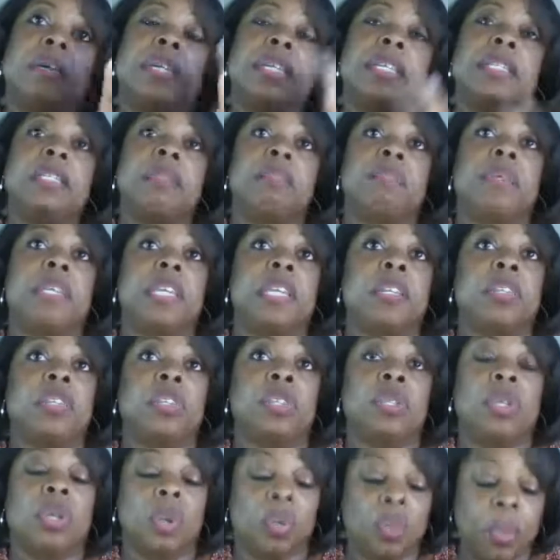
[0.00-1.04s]
he's
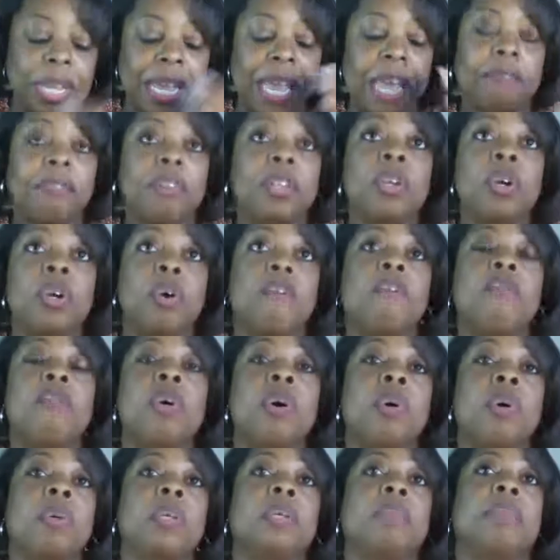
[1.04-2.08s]
impeached. We have to go
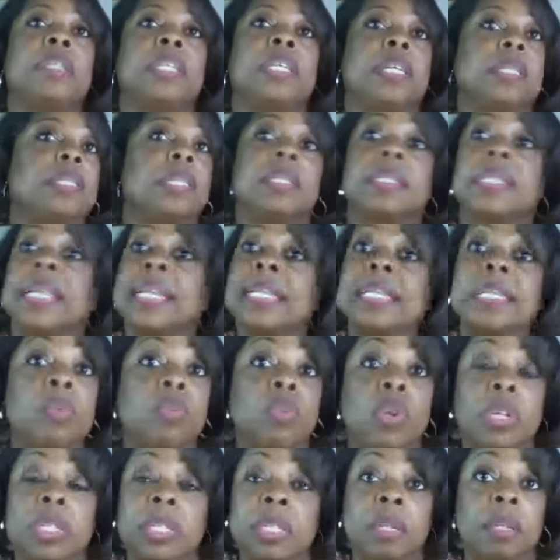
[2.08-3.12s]
forward because the
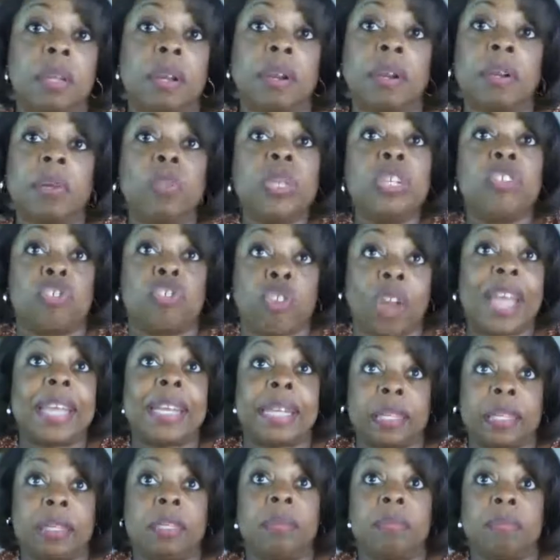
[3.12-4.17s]
lesson wasn't learned. We
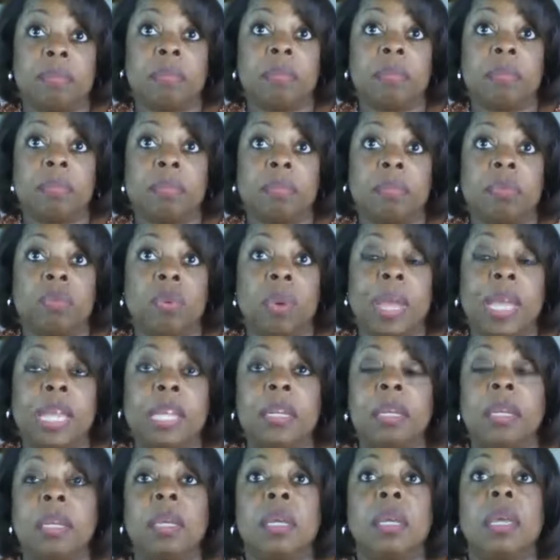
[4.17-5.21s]
tried it,
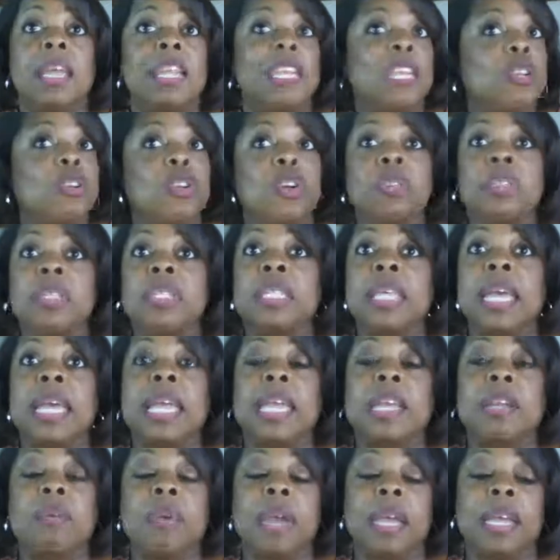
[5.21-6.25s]
right? And you know the saying,